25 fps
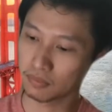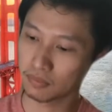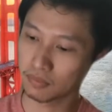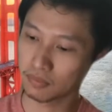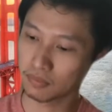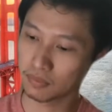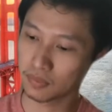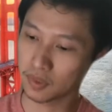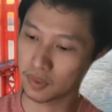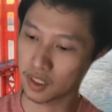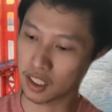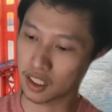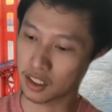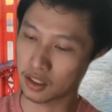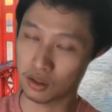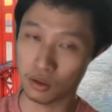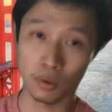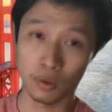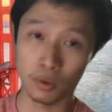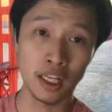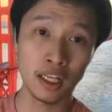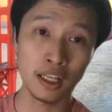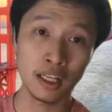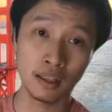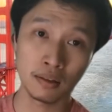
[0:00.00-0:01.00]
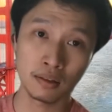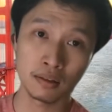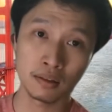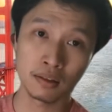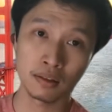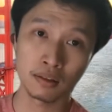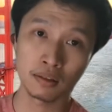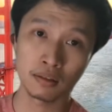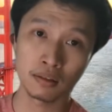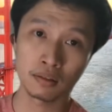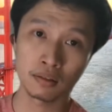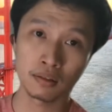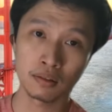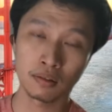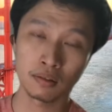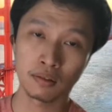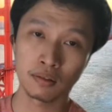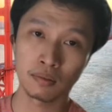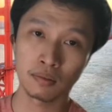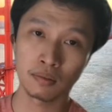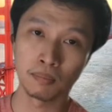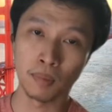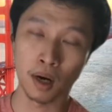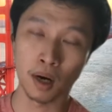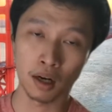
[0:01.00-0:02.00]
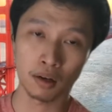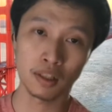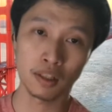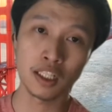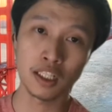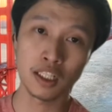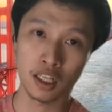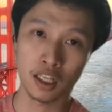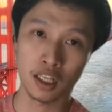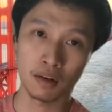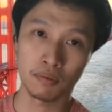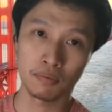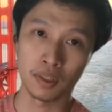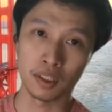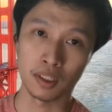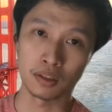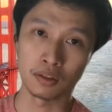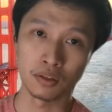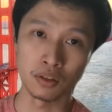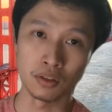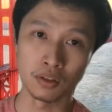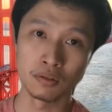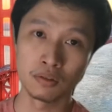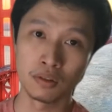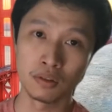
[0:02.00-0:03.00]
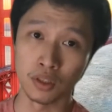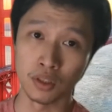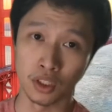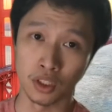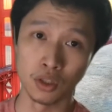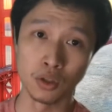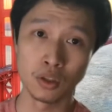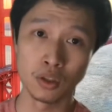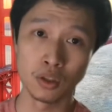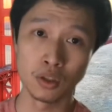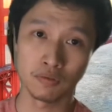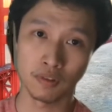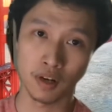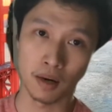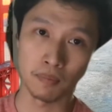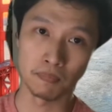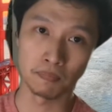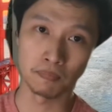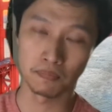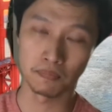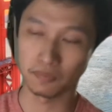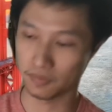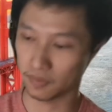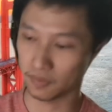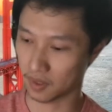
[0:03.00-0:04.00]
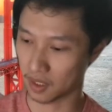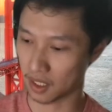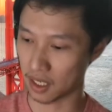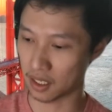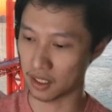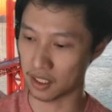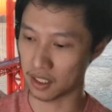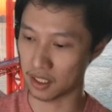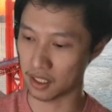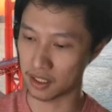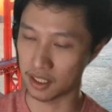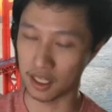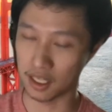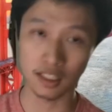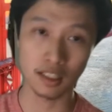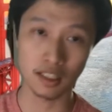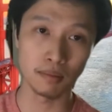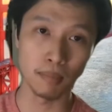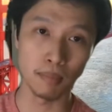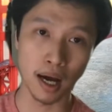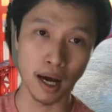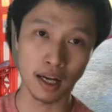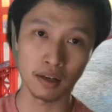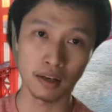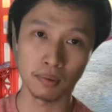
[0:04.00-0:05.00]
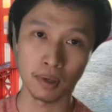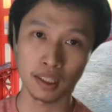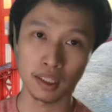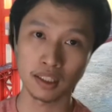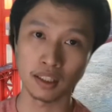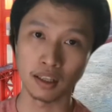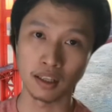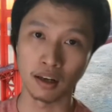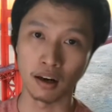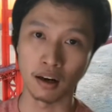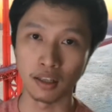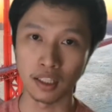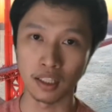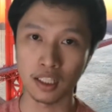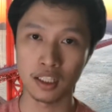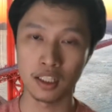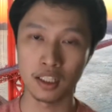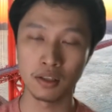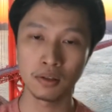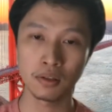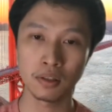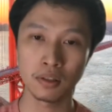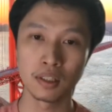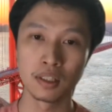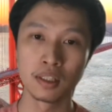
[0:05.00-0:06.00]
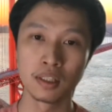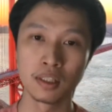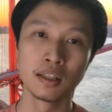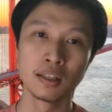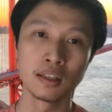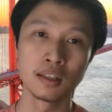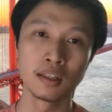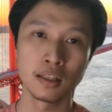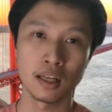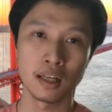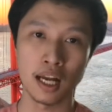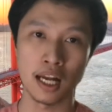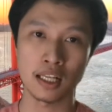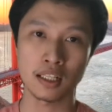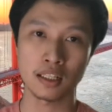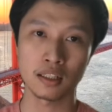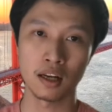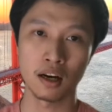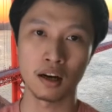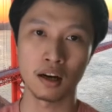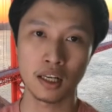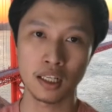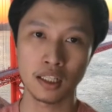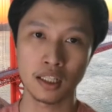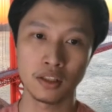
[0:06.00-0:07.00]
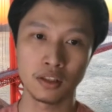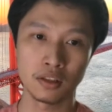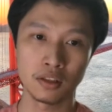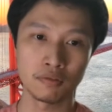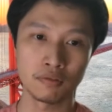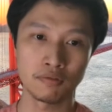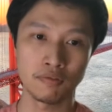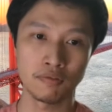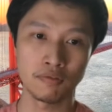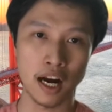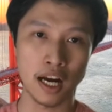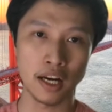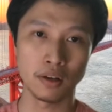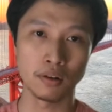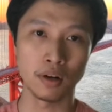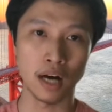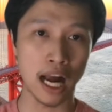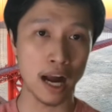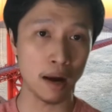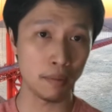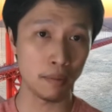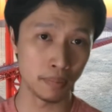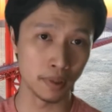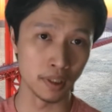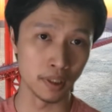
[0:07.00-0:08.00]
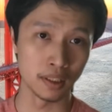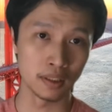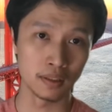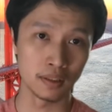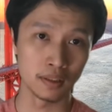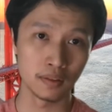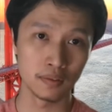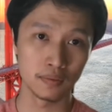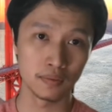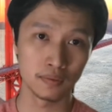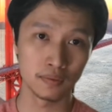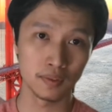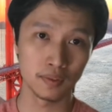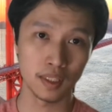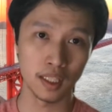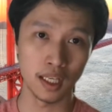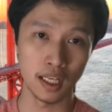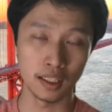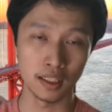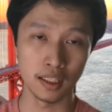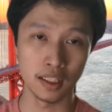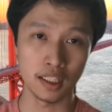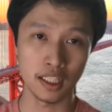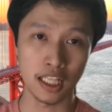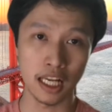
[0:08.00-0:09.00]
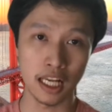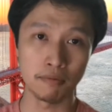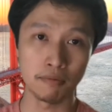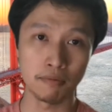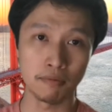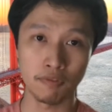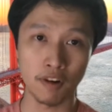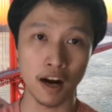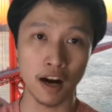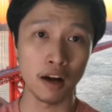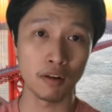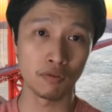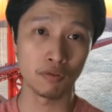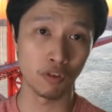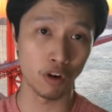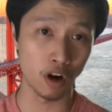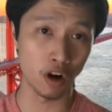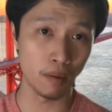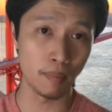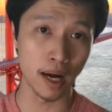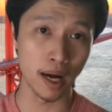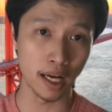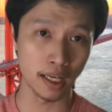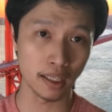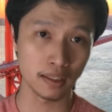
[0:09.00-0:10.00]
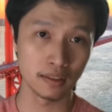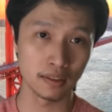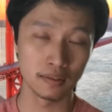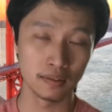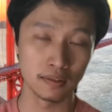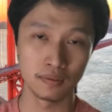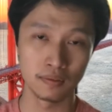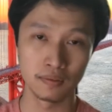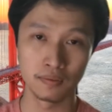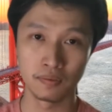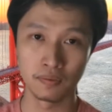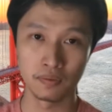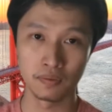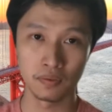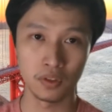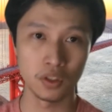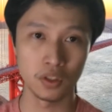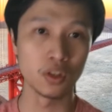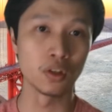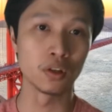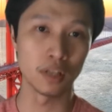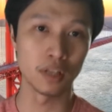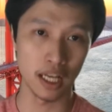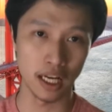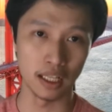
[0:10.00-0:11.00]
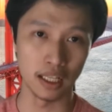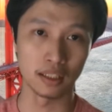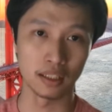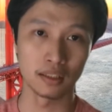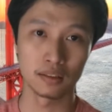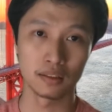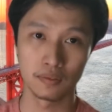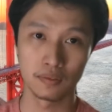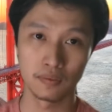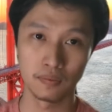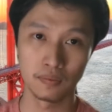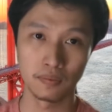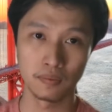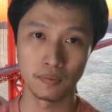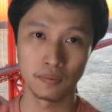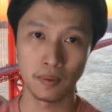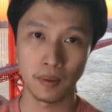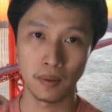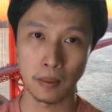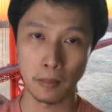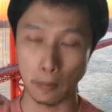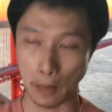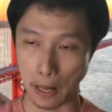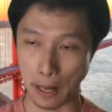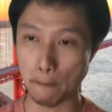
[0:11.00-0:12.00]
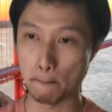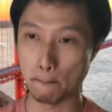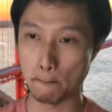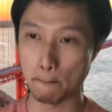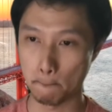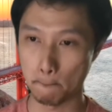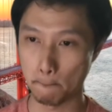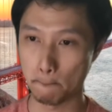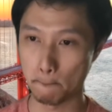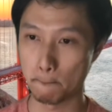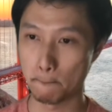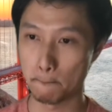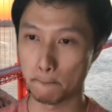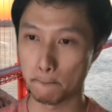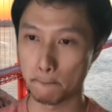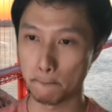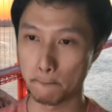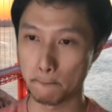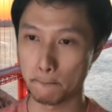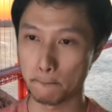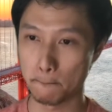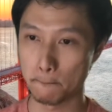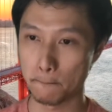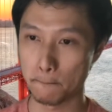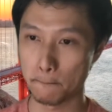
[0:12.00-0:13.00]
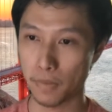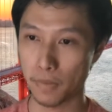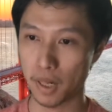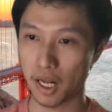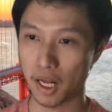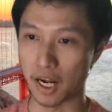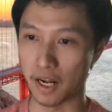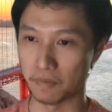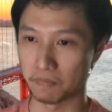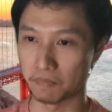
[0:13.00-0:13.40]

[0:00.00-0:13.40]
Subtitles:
there's 3 modeling software to choose from. And it doesn't matter what the artist use. As long as your final output is the same file format, you're okay, right? Okay.